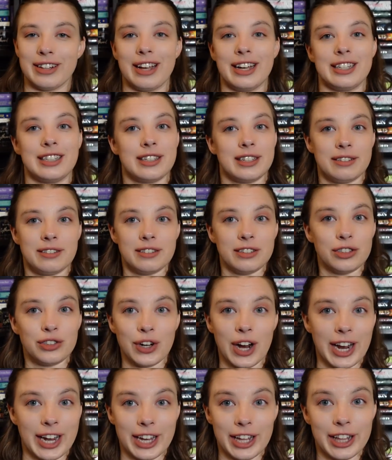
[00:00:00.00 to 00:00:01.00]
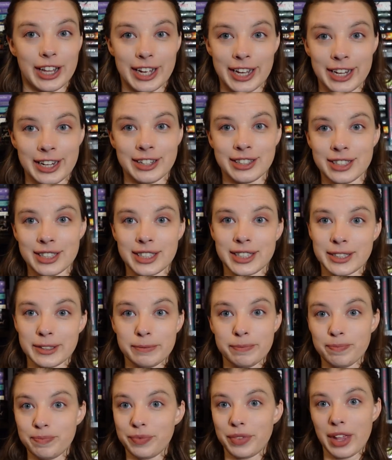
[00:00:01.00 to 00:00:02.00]
Like, Dracula is
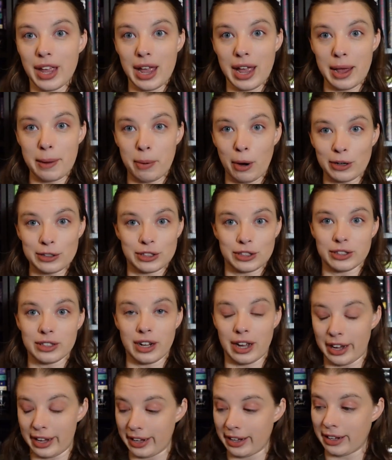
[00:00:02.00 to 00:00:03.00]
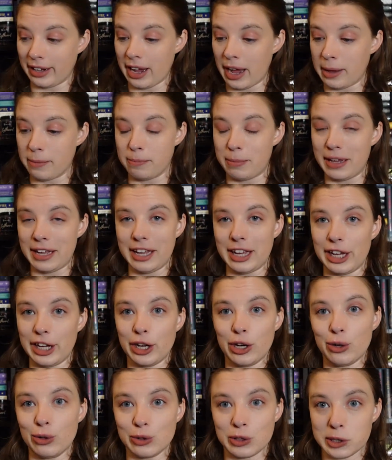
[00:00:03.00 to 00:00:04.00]
a
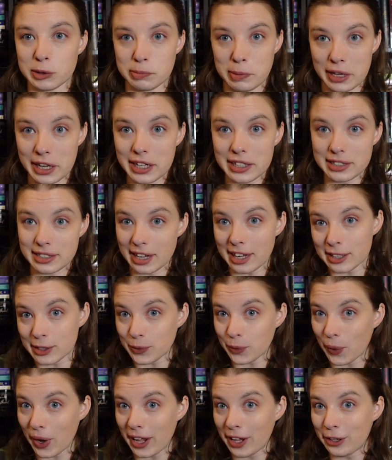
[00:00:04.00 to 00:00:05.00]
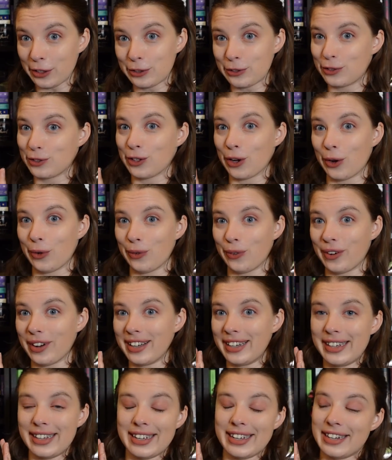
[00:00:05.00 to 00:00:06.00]
being who speaks as well, so
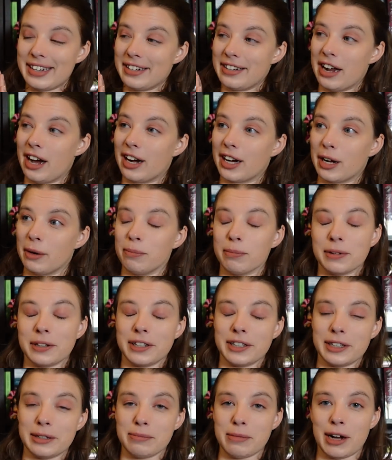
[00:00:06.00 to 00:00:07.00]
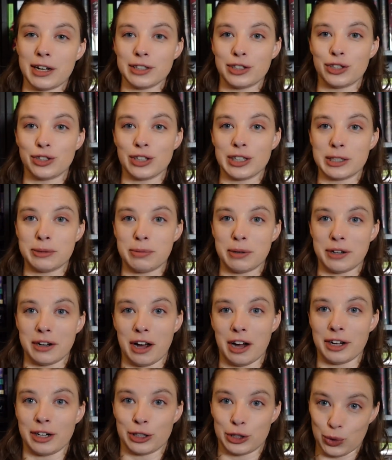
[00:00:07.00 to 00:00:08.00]
not completely monstrous, but
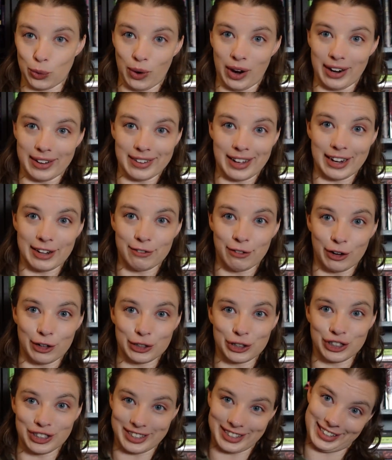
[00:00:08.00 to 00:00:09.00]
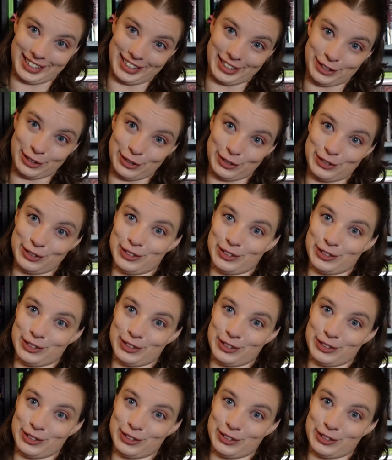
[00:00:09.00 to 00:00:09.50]
not your Twilight version either.